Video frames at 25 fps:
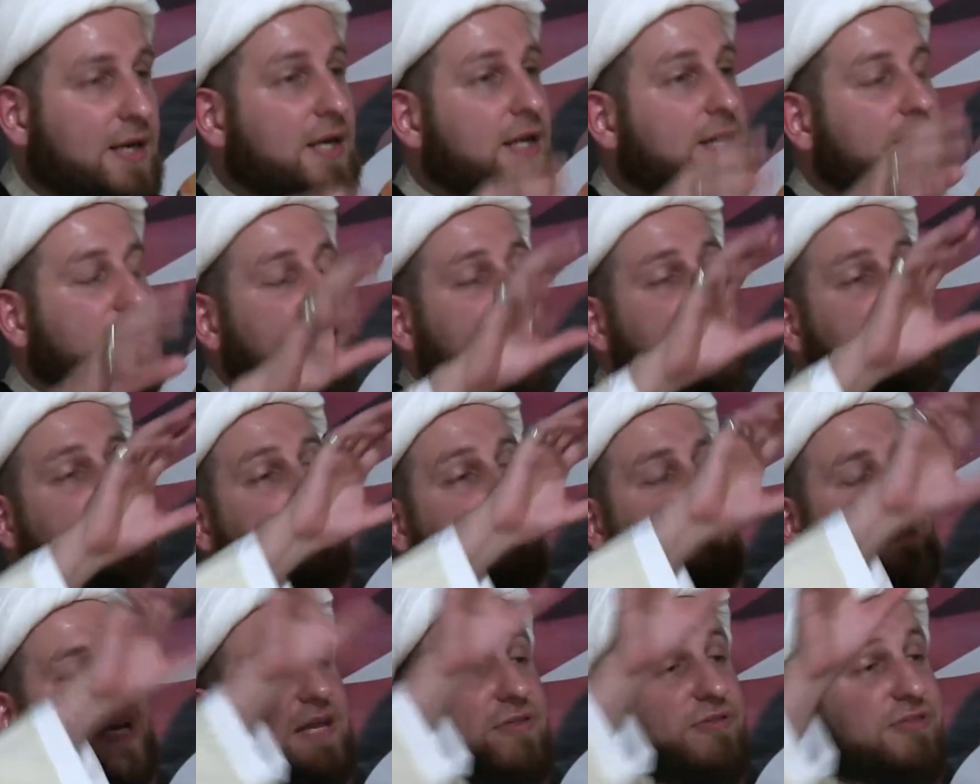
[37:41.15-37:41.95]
there is a
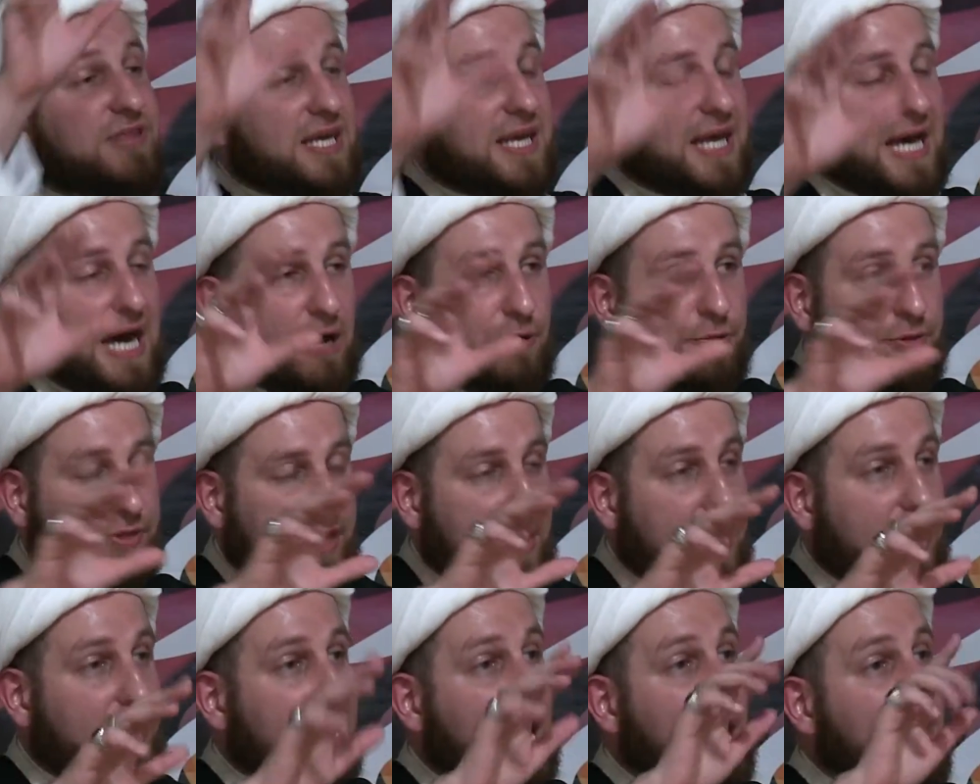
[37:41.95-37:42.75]
big thing out
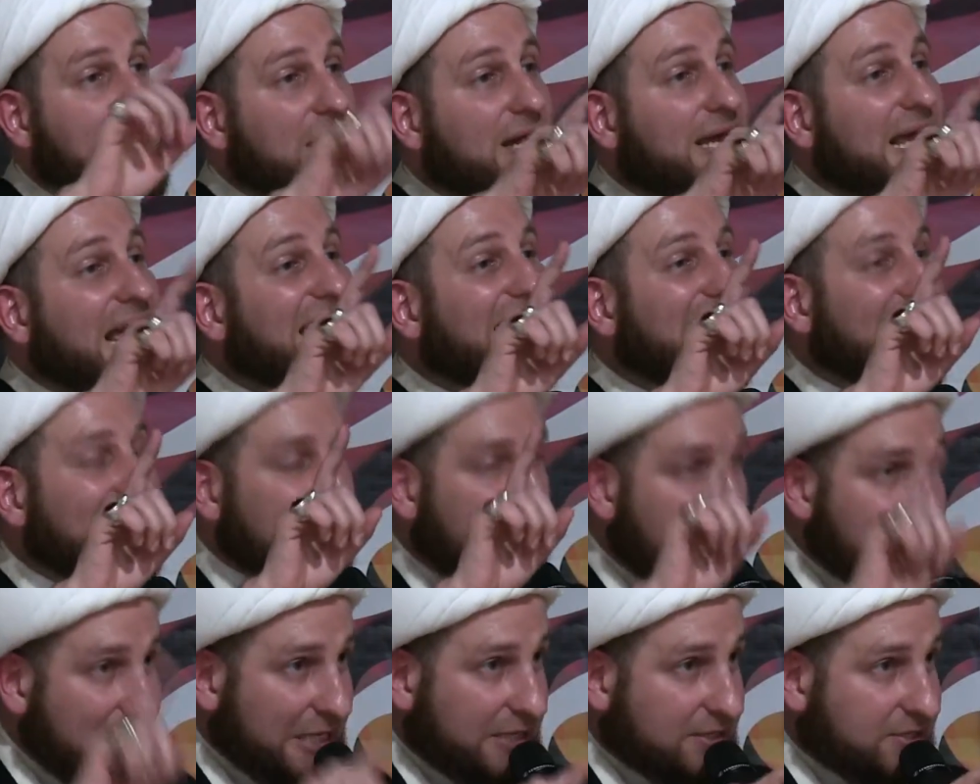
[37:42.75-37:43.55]
there among
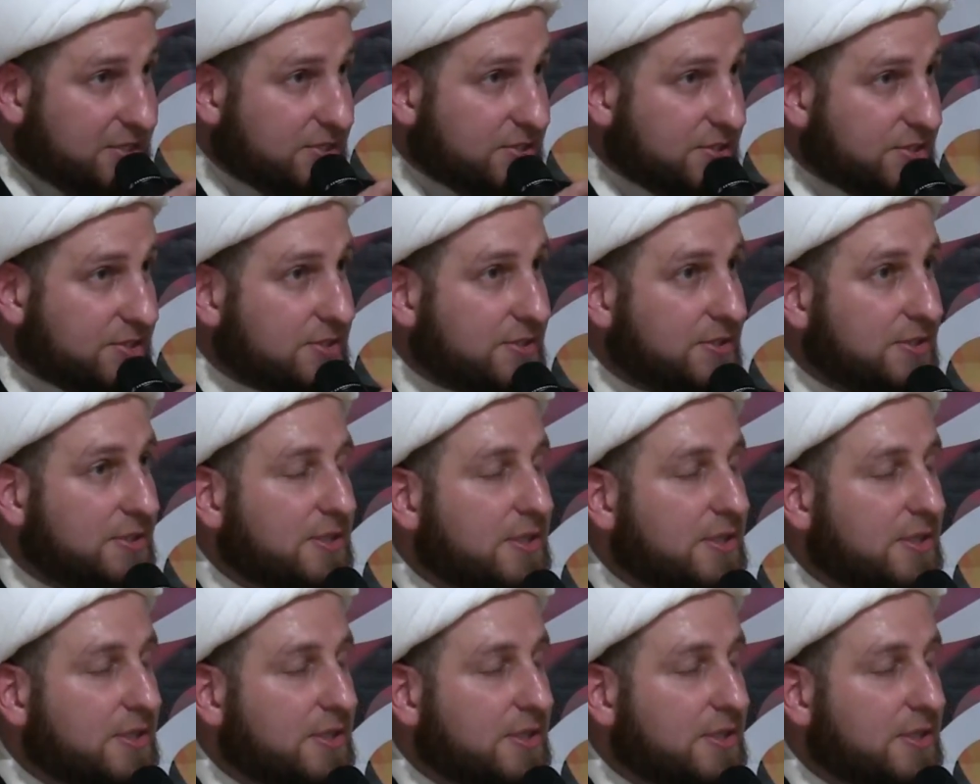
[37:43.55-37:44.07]
academics.